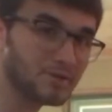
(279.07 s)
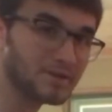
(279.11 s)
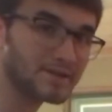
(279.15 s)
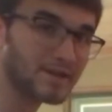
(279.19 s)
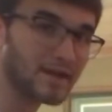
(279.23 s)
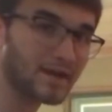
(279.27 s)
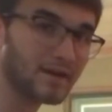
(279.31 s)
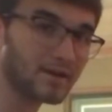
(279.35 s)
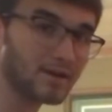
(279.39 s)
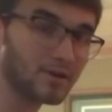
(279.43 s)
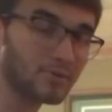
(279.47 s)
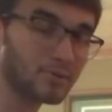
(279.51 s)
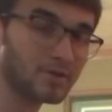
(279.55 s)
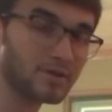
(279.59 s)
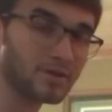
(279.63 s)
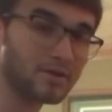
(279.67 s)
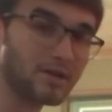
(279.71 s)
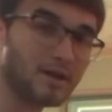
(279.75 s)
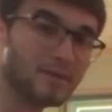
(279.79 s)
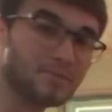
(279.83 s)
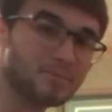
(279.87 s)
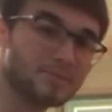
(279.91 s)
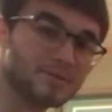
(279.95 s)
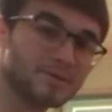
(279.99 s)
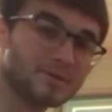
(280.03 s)
standing there with her
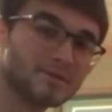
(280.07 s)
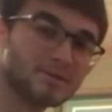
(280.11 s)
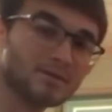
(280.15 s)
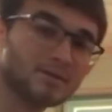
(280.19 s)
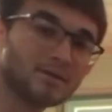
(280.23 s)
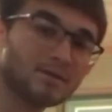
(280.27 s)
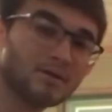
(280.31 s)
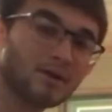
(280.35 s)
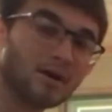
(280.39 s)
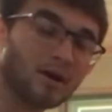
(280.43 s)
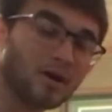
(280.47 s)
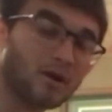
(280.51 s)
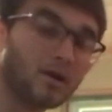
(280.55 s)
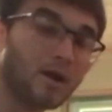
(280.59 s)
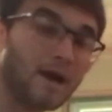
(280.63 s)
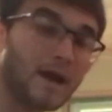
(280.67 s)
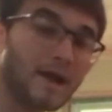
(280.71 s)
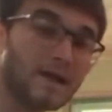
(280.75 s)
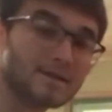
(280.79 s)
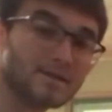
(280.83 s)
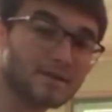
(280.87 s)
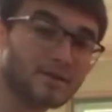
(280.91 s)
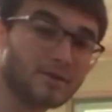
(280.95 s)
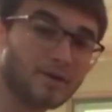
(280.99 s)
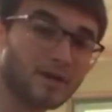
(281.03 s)
hips, or
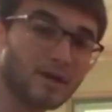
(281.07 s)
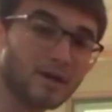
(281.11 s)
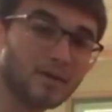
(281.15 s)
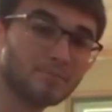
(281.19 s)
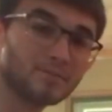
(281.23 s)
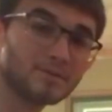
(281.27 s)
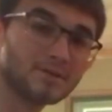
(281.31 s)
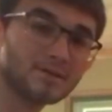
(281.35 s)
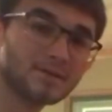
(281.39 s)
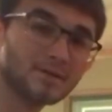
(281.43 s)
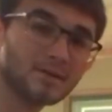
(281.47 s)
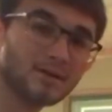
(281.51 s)
hands on her hips,